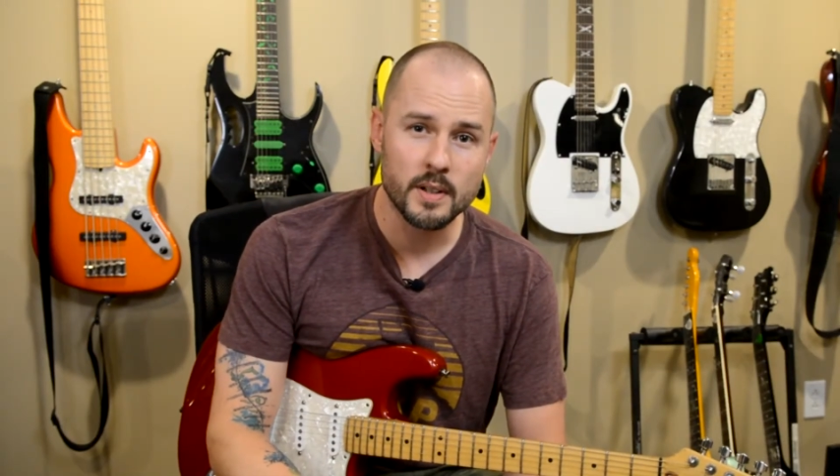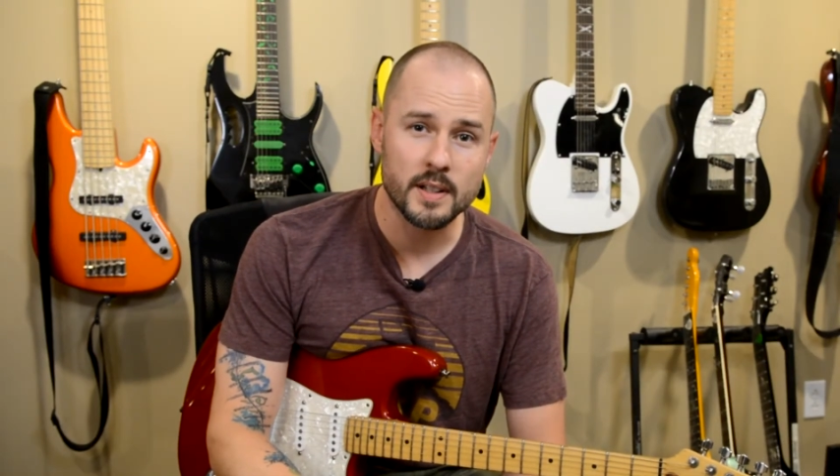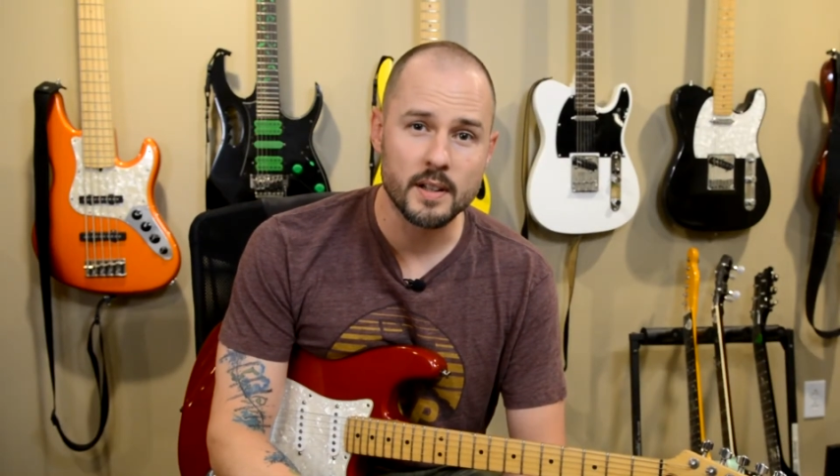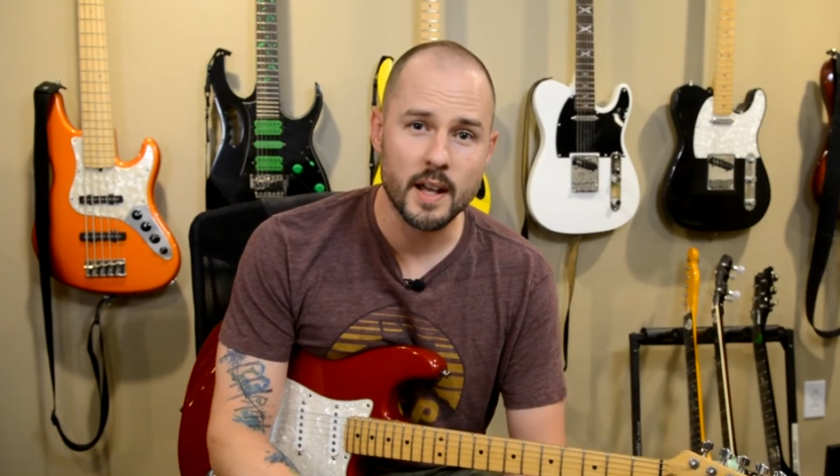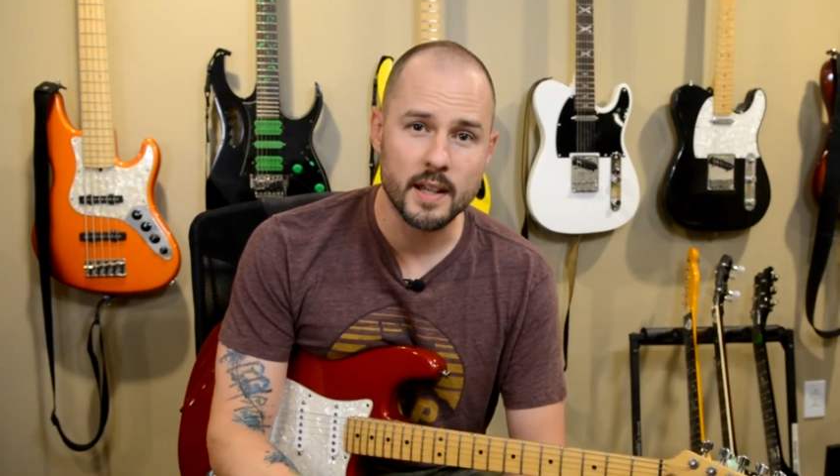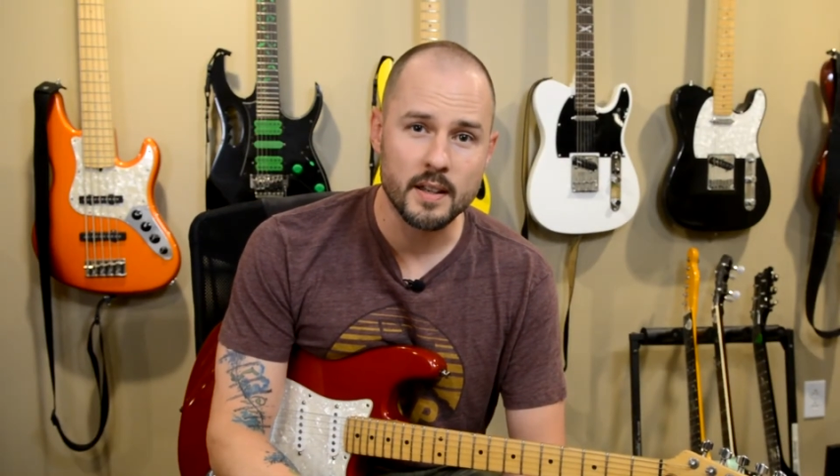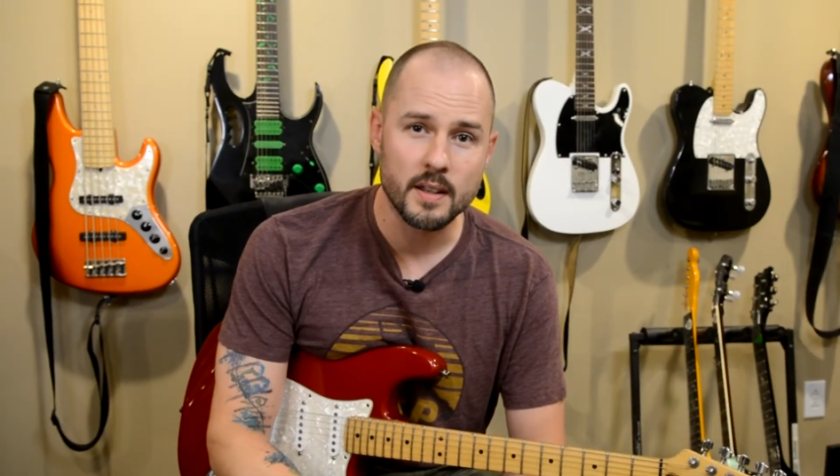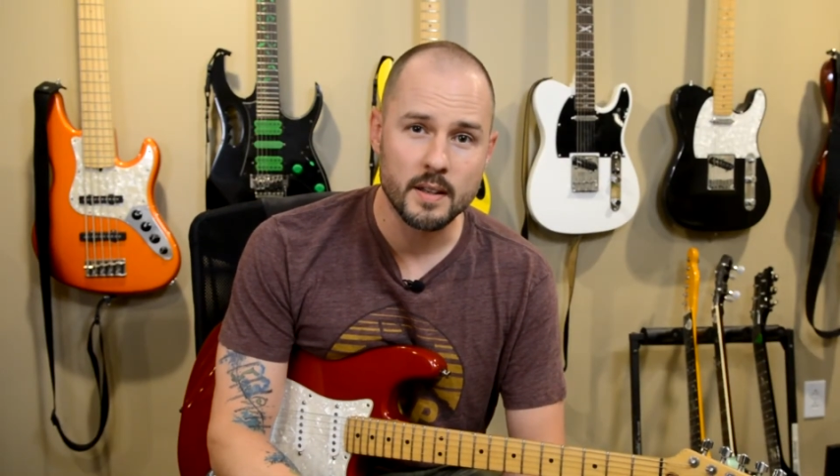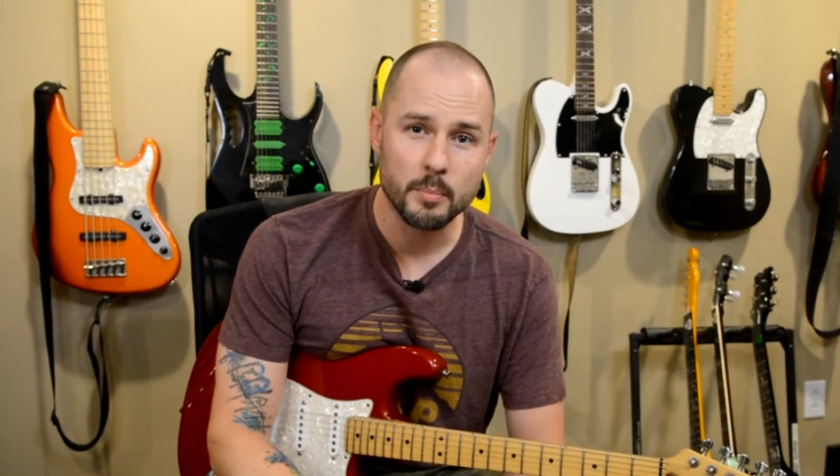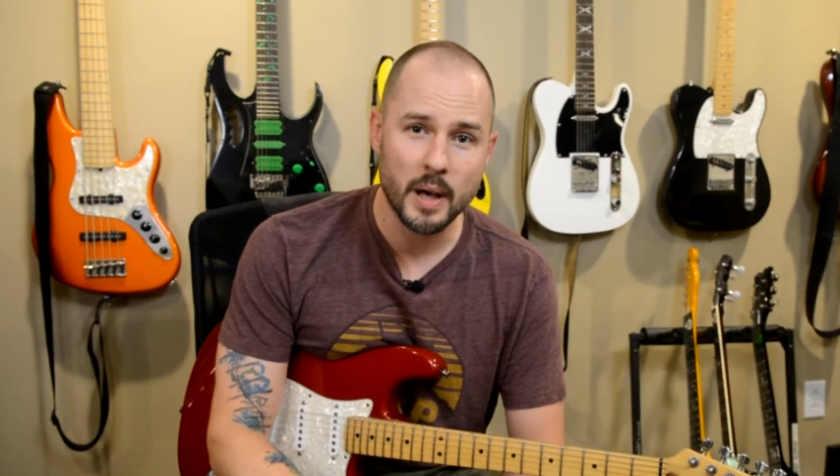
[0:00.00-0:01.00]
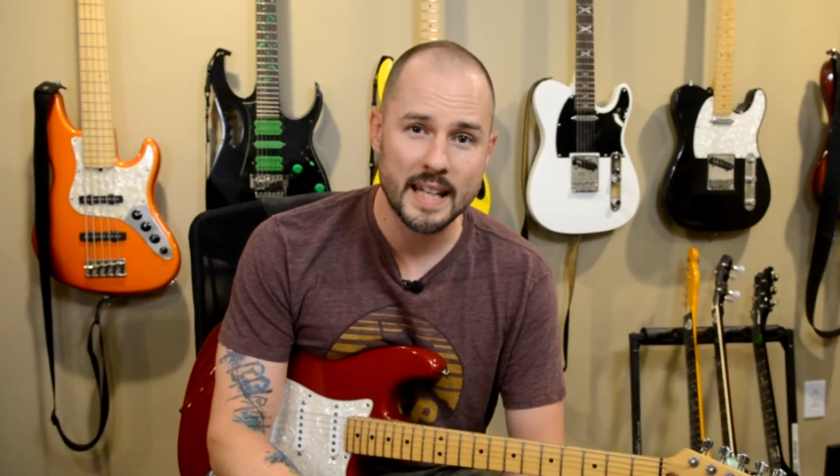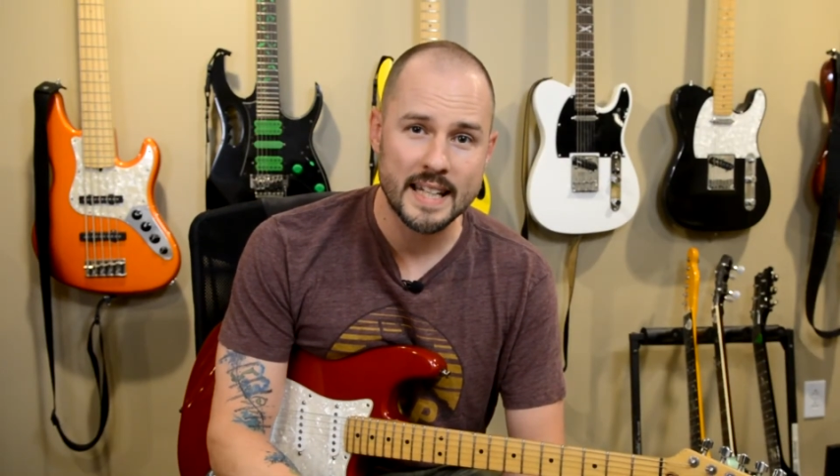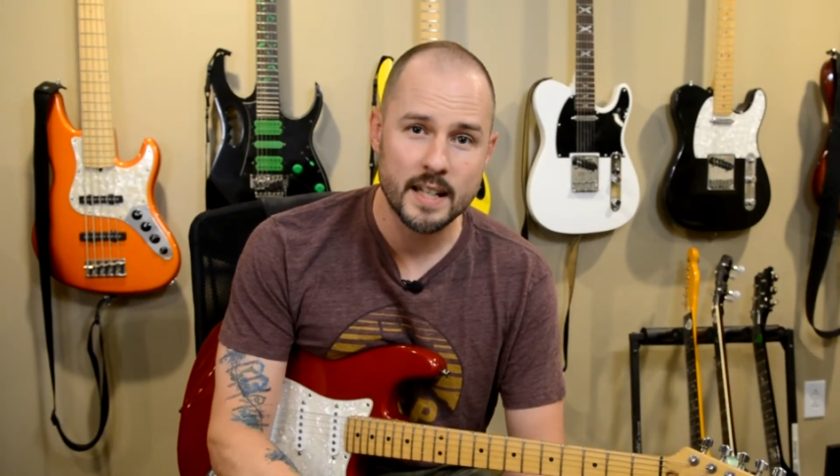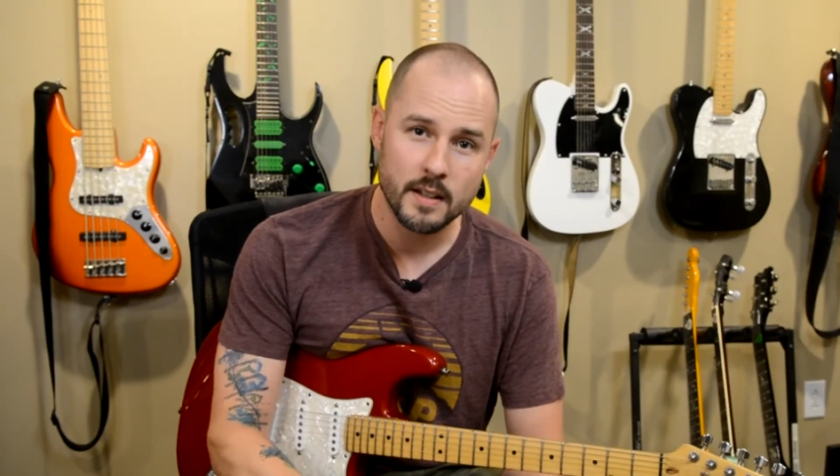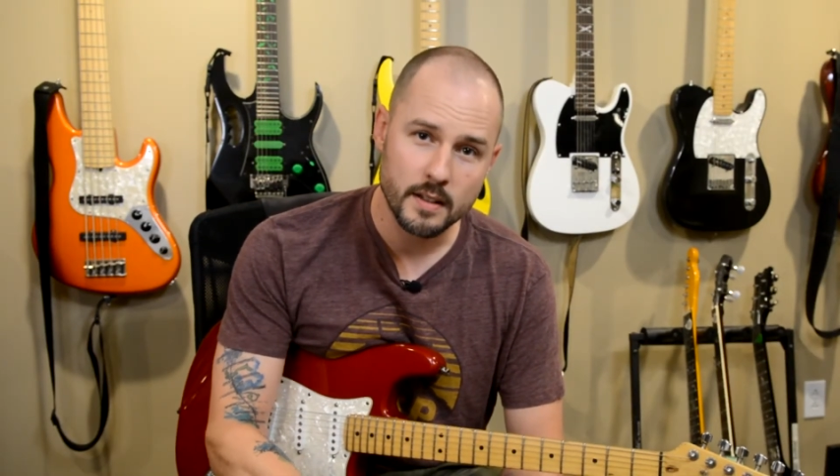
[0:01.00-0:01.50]
click the like
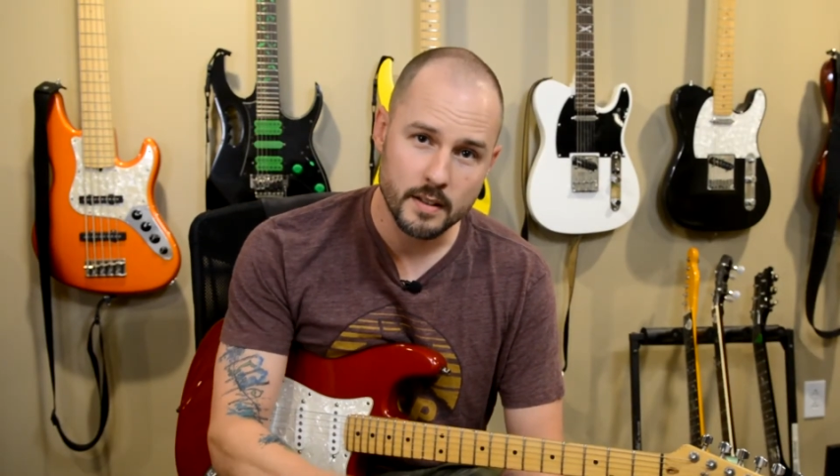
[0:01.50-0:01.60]
button,